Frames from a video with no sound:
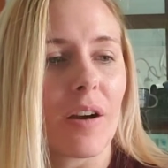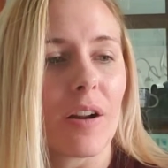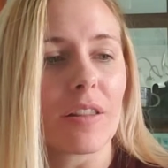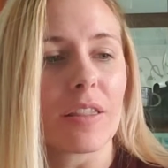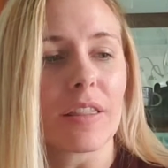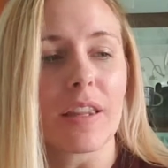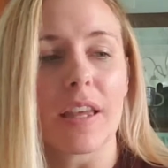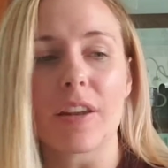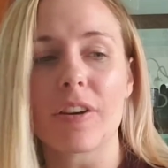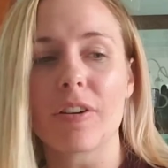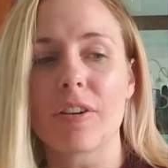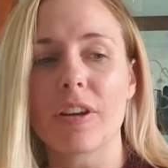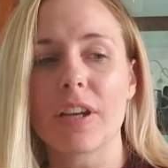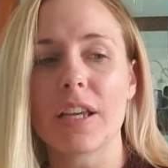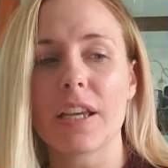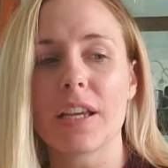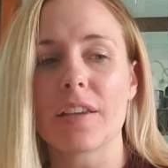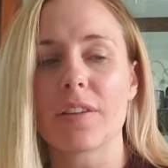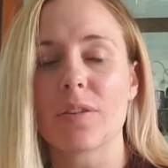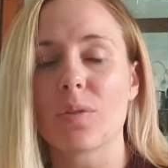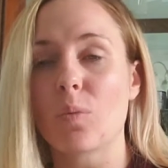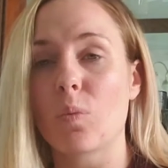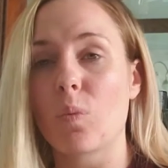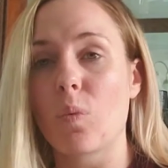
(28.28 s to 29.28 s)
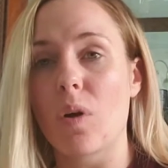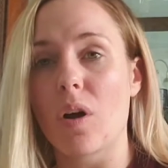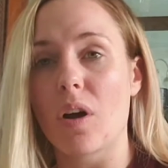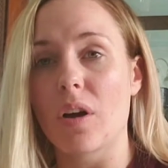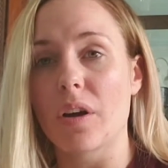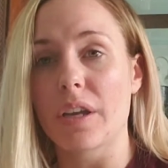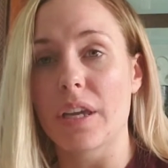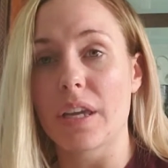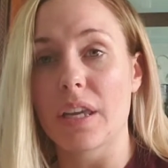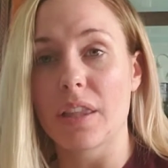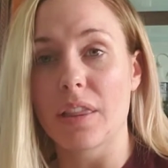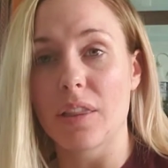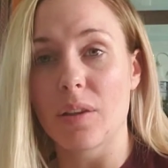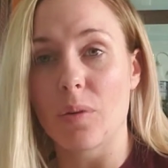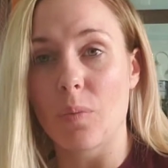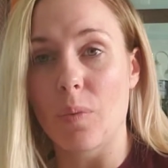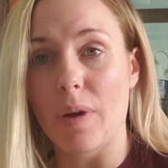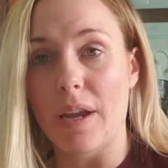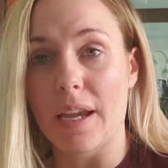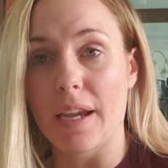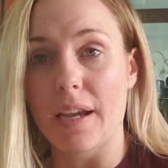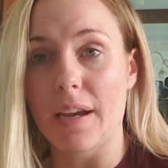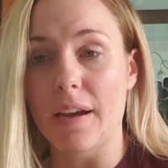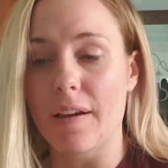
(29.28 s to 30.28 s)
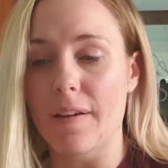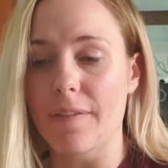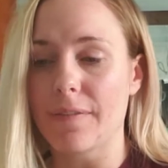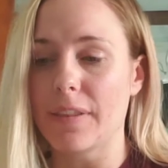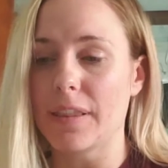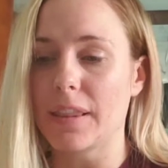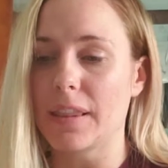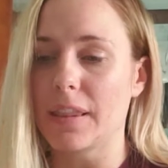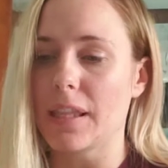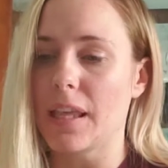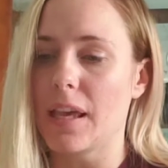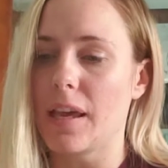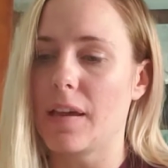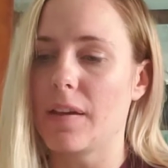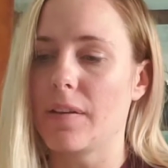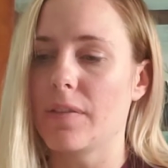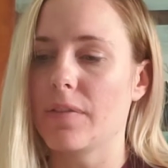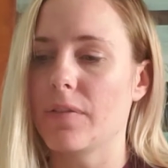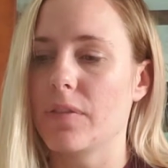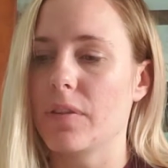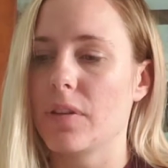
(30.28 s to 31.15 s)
Our lettering is walk in the way of love.